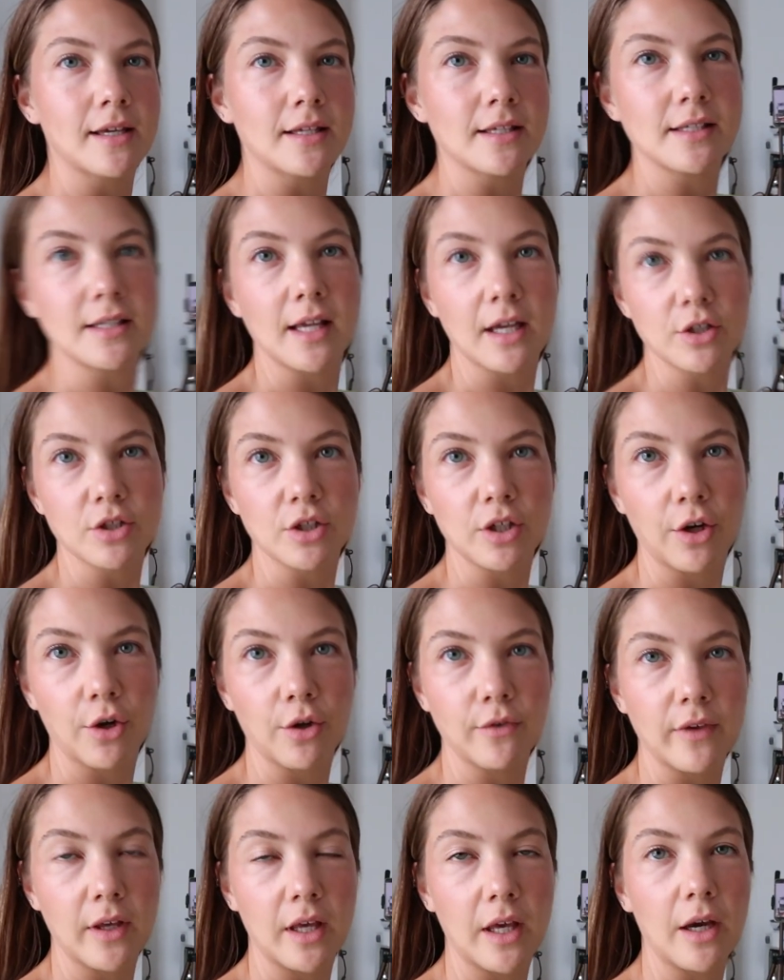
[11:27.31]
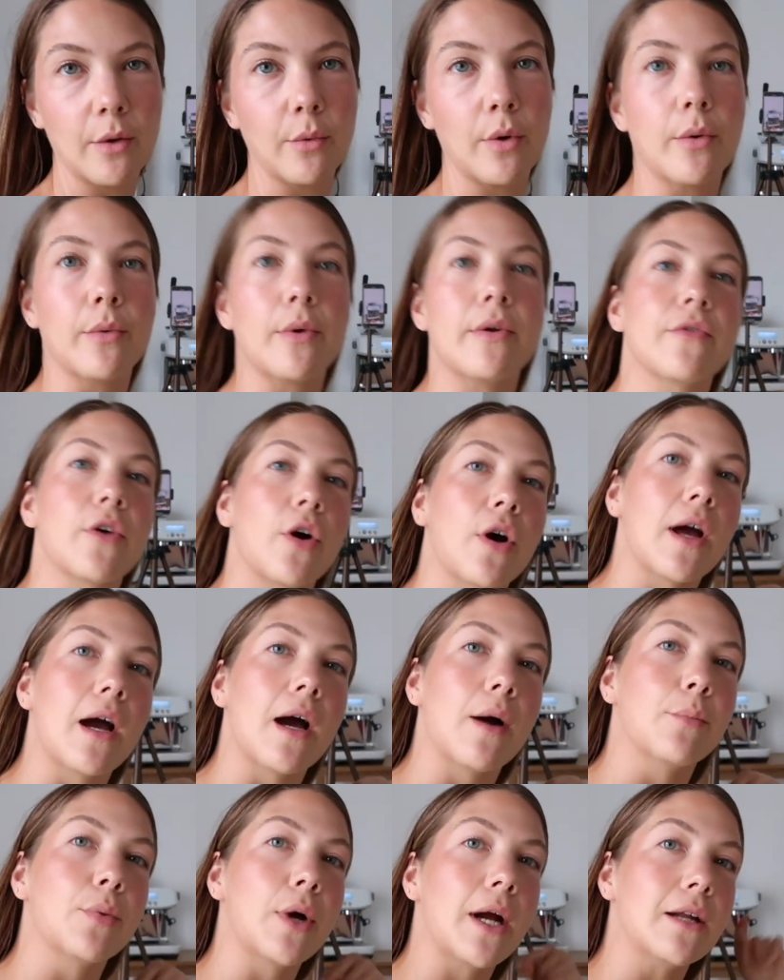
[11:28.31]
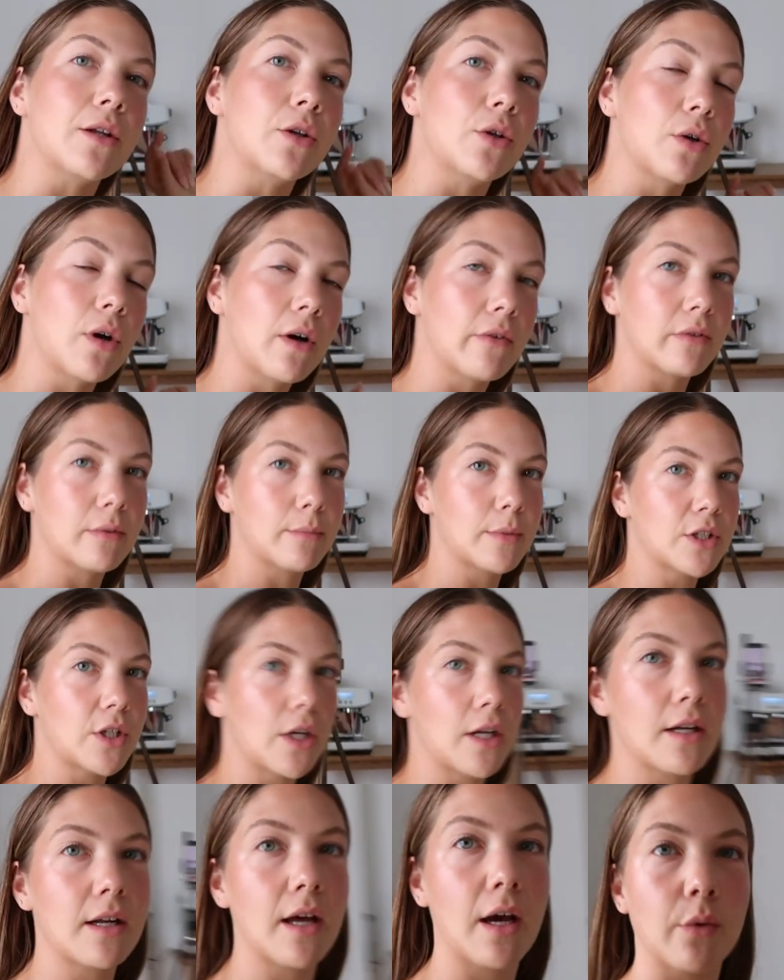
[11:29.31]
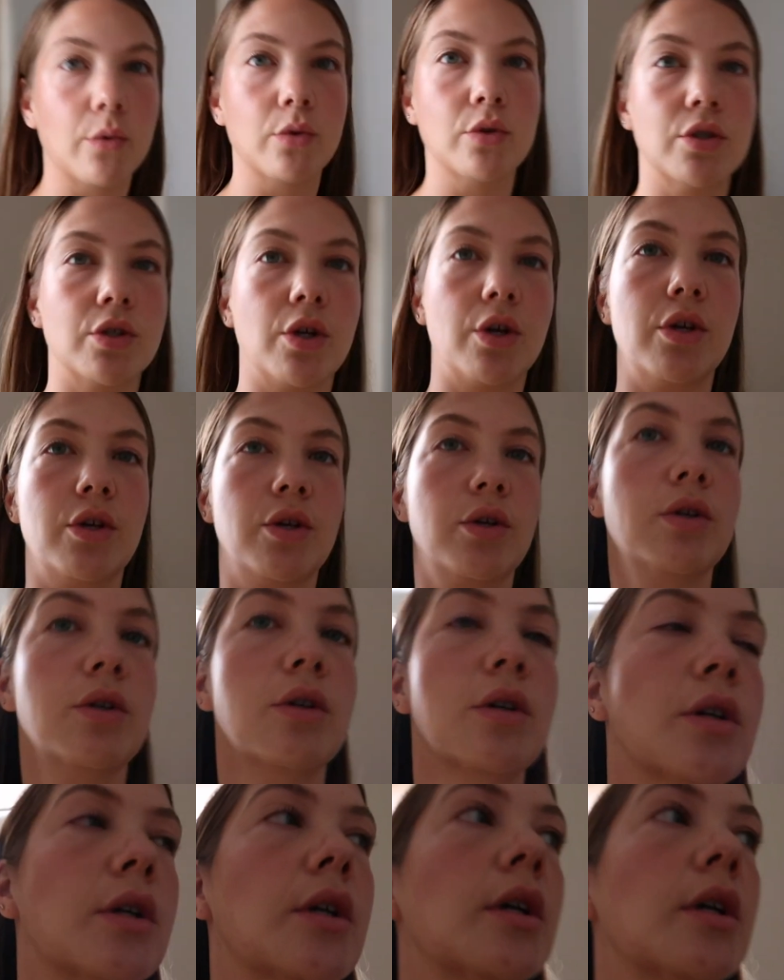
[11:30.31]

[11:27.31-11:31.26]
section over here where we've got our brand new coffee machine. I will show you.